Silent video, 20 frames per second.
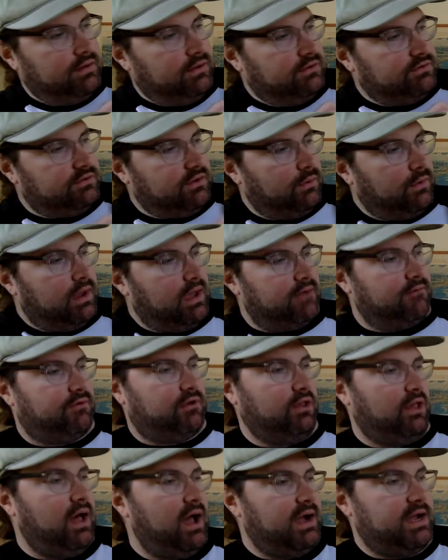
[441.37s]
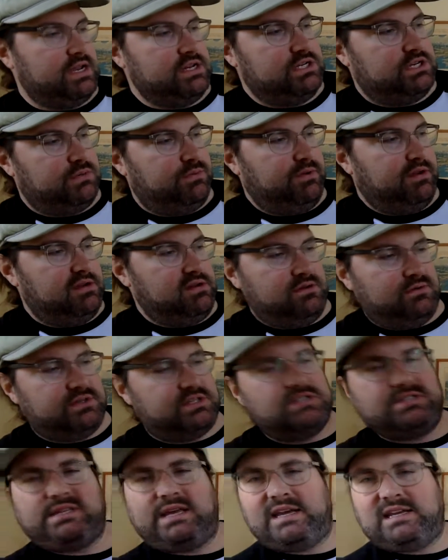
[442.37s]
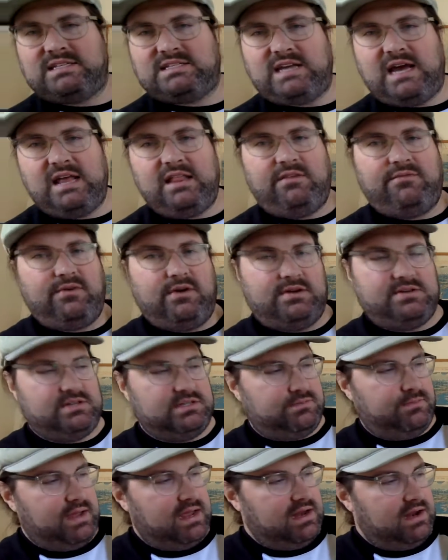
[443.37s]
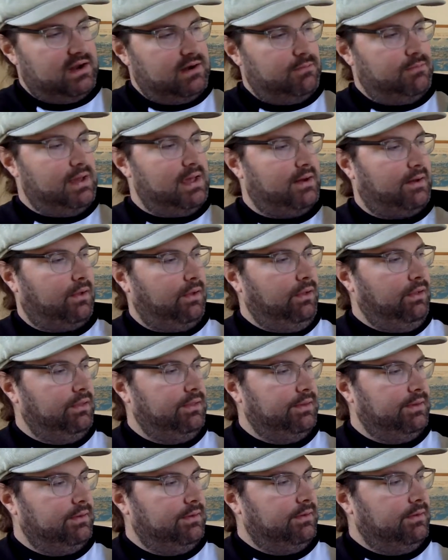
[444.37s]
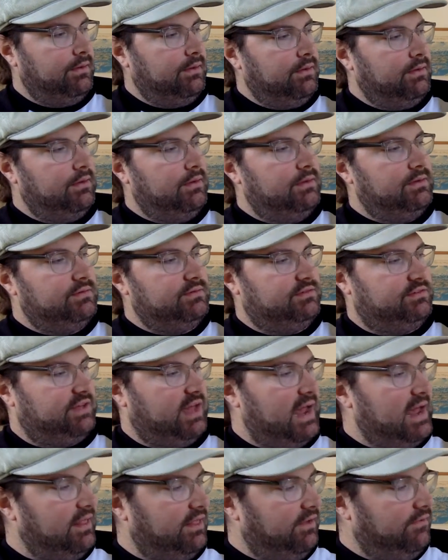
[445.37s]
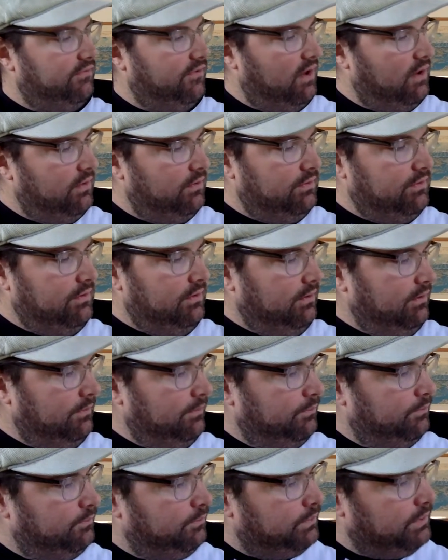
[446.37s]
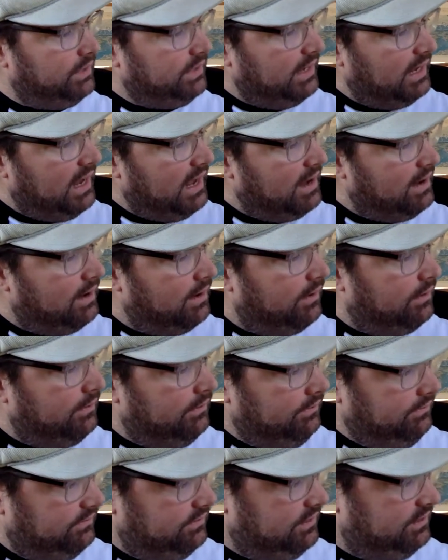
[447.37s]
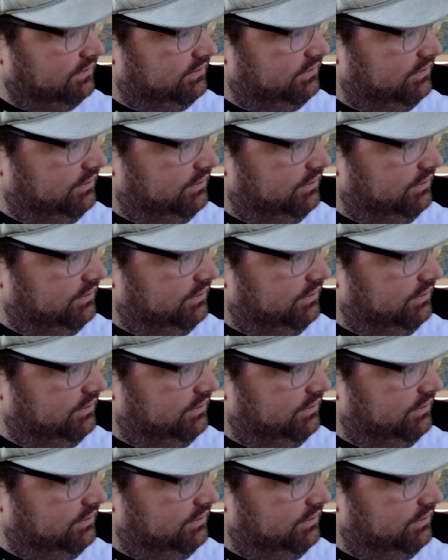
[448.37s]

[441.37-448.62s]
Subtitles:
So we have glockenspiel, which is like a xylophone just made out of metal. Xylophone, piano, so there's